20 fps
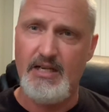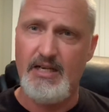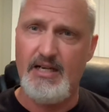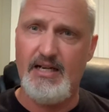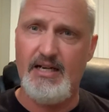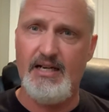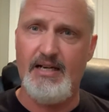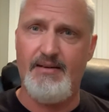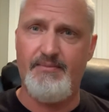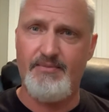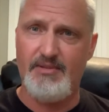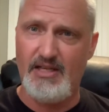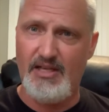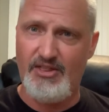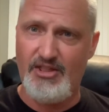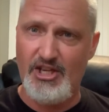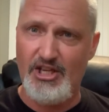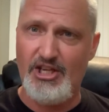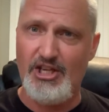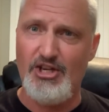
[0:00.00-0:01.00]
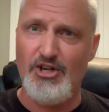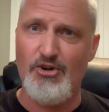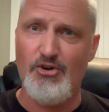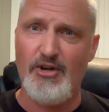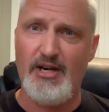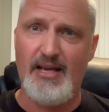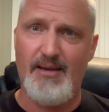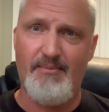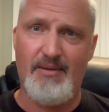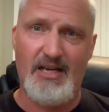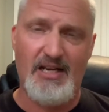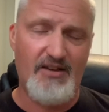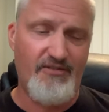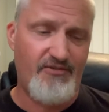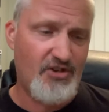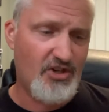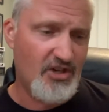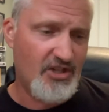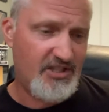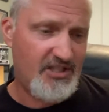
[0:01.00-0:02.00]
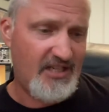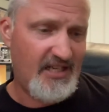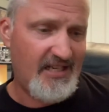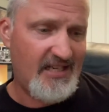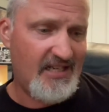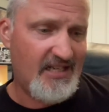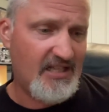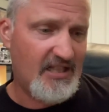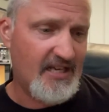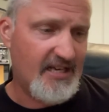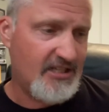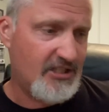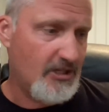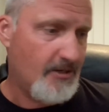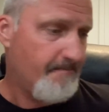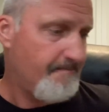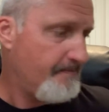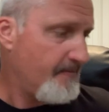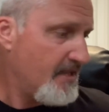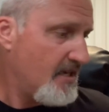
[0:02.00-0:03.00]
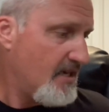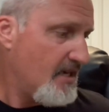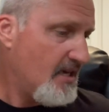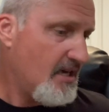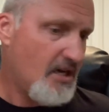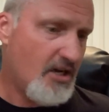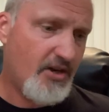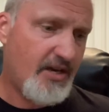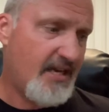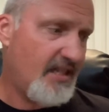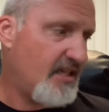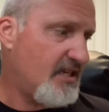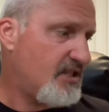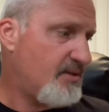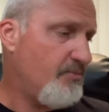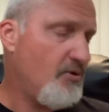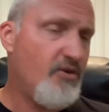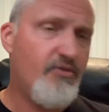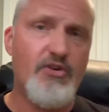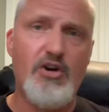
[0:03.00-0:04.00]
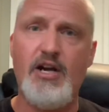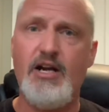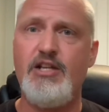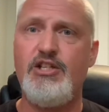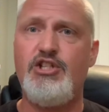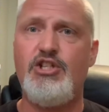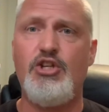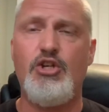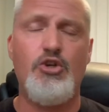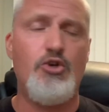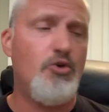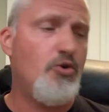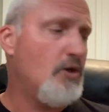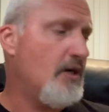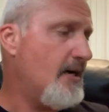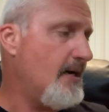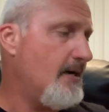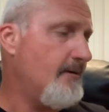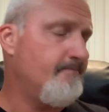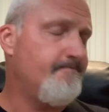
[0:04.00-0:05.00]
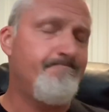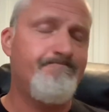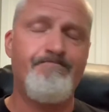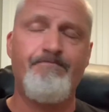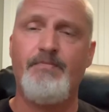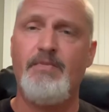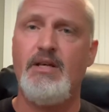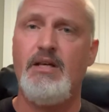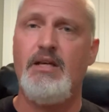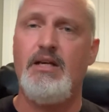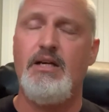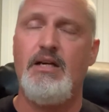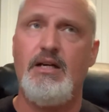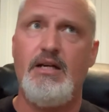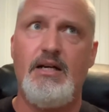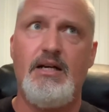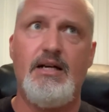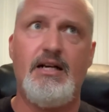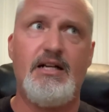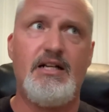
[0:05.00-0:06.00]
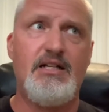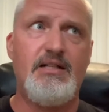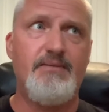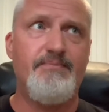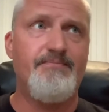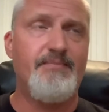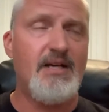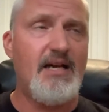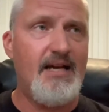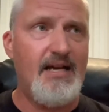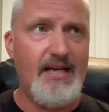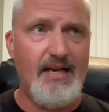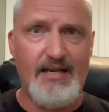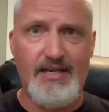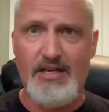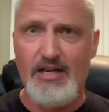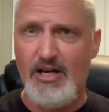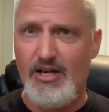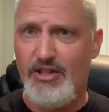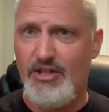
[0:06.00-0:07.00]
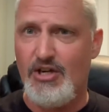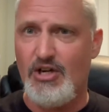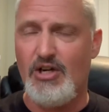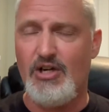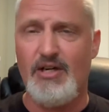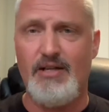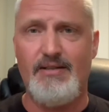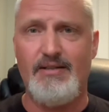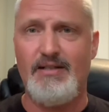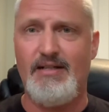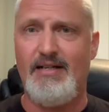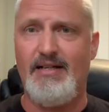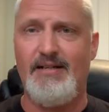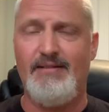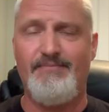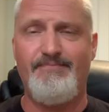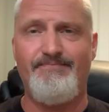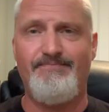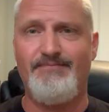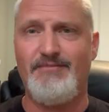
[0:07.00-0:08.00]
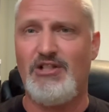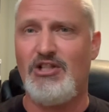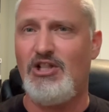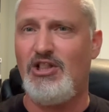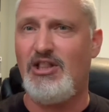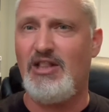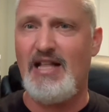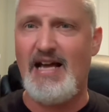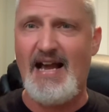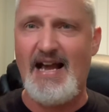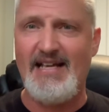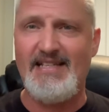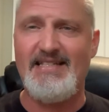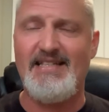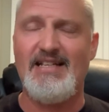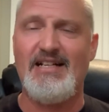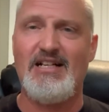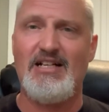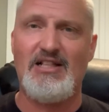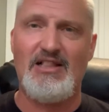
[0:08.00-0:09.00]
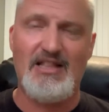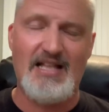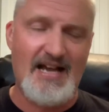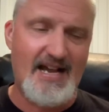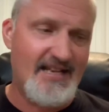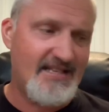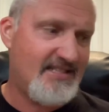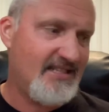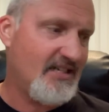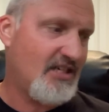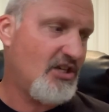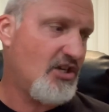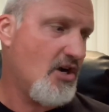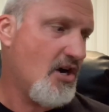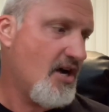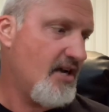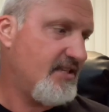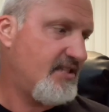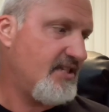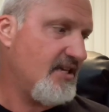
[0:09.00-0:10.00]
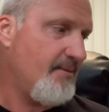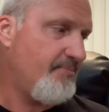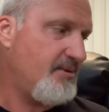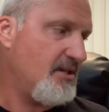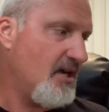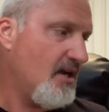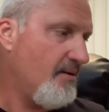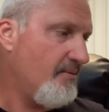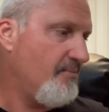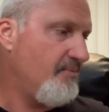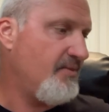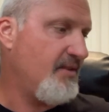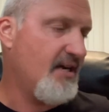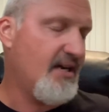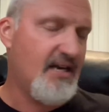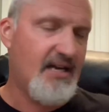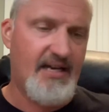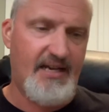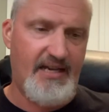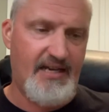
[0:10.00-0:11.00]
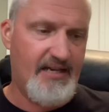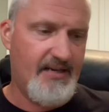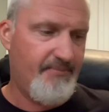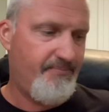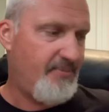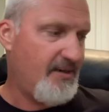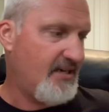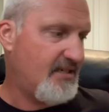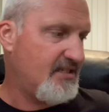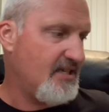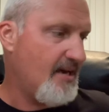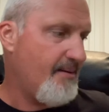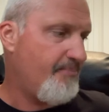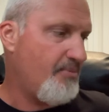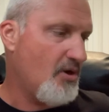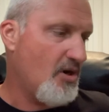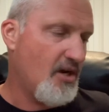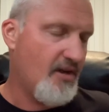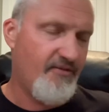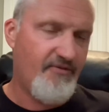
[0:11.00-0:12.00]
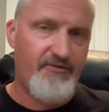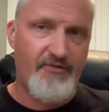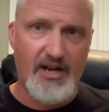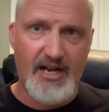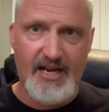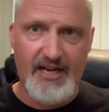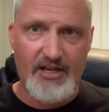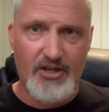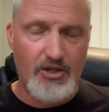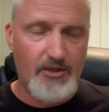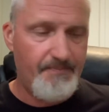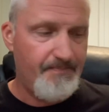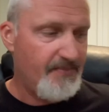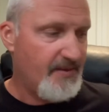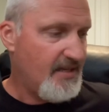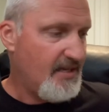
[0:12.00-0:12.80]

uh, I think you know what I mean if you're a C D collector. Okay, let's move on to um, a, another uh, classic, classic concept album that I uh, picked up on vinyl.